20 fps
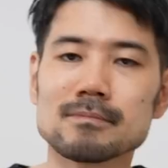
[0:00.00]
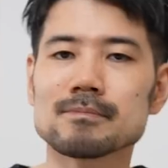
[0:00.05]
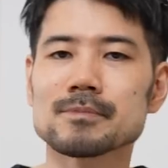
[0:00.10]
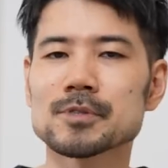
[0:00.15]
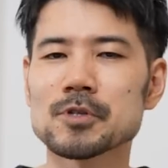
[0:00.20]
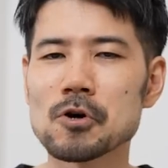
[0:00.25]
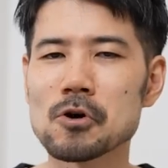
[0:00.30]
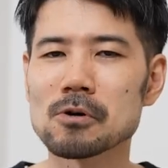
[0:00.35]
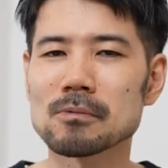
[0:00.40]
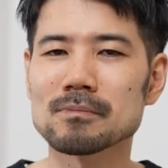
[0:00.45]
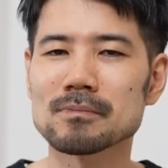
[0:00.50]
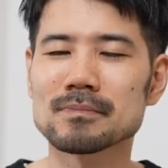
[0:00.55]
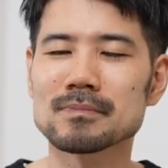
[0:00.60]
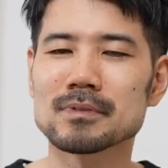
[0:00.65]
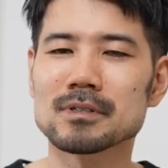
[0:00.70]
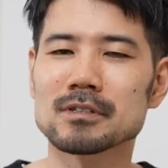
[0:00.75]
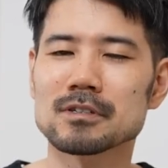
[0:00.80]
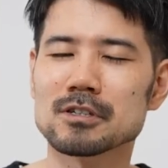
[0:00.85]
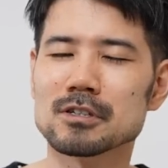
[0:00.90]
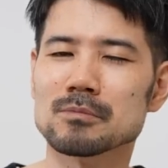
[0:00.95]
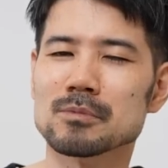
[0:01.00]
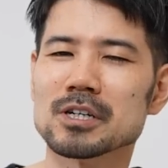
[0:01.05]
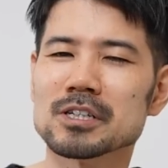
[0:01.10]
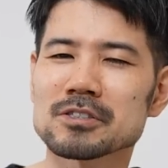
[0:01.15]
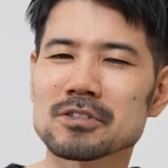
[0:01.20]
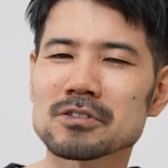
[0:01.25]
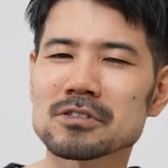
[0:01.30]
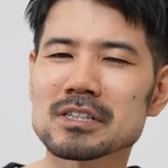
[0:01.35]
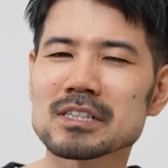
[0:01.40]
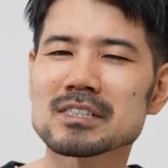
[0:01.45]
So,
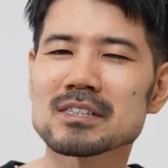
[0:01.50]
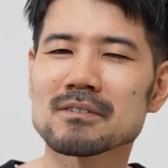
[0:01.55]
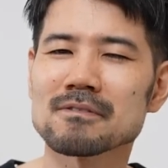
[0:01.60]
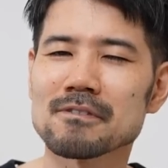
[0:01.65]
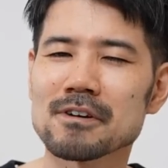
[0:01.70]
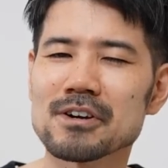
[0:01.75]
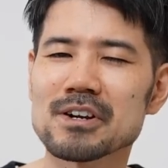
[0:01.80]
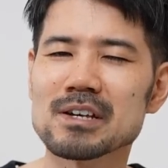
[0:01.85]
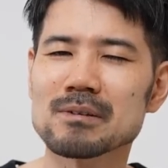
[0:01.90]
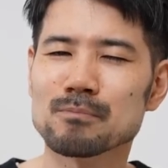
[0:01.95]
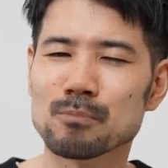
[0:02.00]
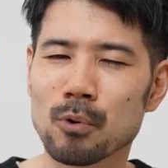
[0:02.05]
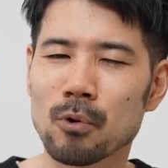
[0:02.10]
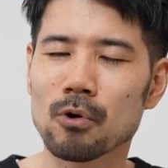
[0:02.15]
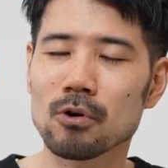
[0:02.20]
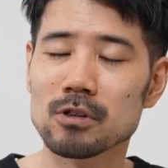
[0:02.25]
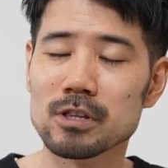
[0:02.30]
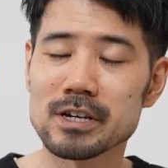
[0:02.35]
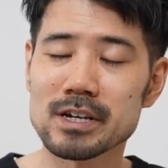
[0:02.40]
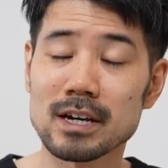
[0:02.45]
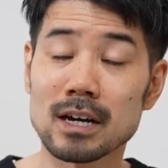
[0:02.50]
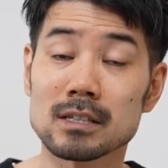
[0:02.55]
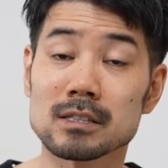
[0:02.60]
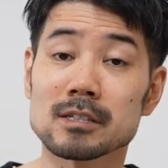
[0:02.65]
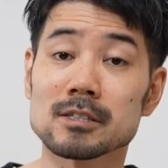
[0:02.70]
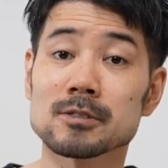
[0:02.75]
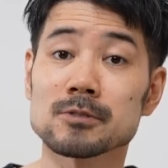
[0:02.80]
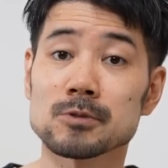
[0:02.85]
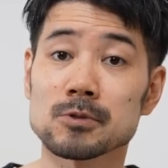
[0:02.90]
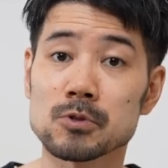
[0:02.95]
immersion is a very poorly
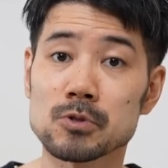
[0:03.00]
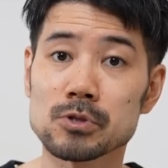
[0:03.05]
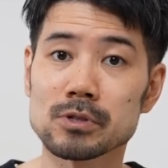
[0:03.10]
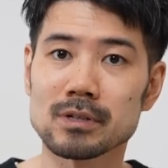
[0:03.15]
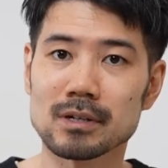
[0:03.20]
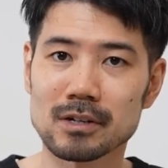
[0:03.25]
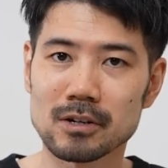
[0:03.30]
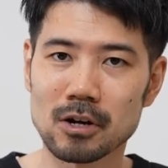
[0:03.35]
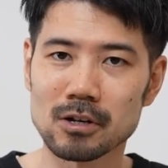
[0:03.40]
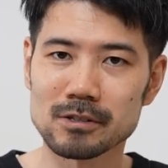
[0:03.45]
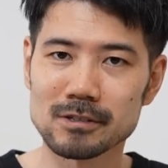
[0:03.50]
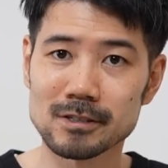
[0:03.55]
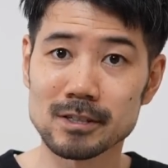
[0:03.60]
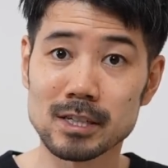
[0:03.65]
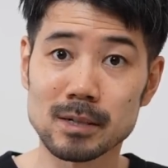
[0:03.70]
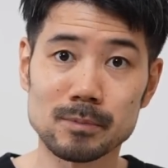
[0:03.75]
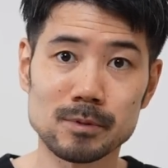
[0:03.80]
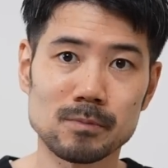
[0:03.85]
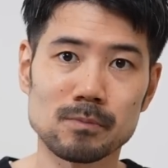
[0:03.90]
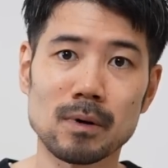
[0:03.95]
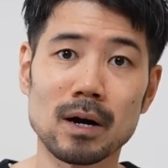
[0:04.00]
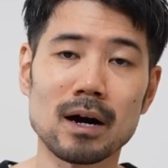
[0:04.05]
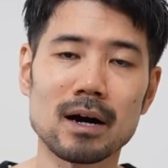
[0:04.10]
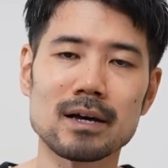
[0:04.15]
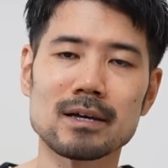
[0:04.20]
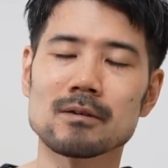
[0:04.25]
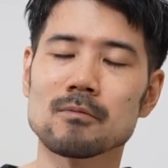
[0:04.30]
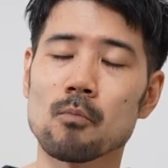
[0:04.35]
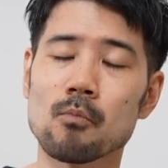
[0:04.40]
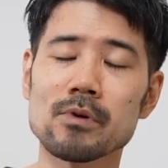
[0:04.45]
understood concept
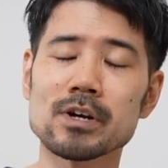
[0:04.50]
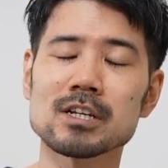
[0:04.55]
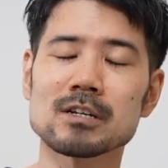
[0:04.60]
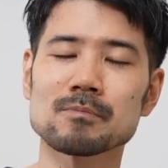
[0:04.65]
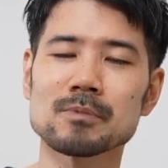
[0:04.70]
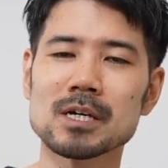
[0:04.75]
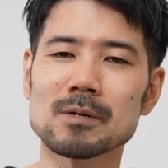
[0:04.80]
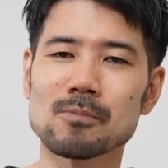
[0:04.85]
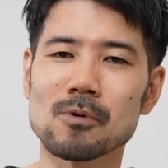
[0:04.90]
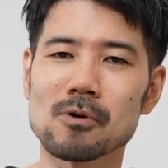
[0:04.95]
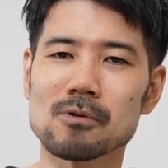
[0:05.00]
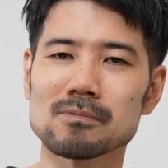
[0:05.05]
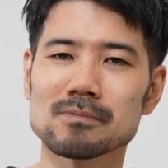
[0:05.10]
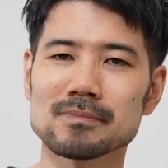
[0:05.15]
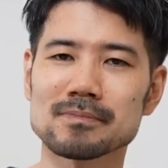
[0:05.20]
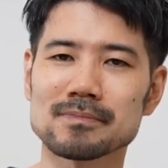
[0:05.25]
by many people.